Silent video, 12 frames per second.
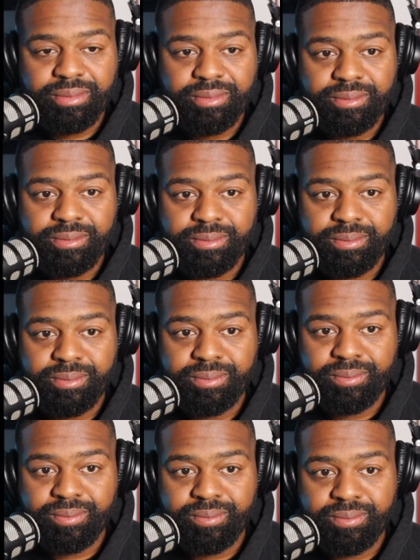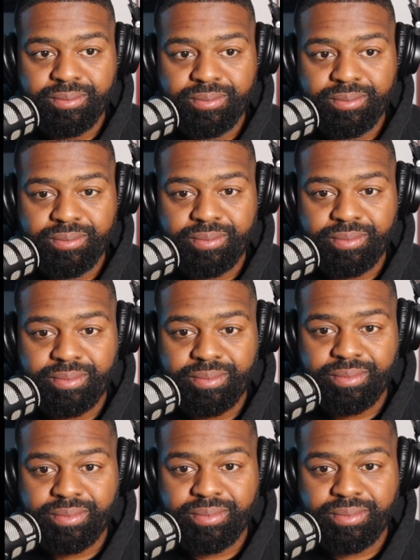
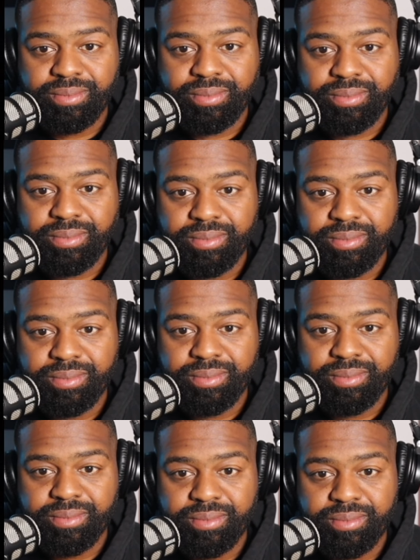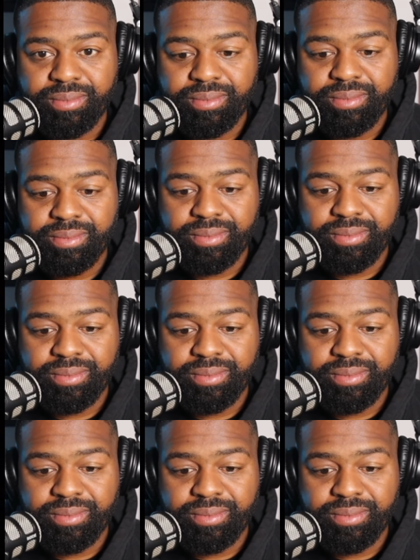The person shown says nothing.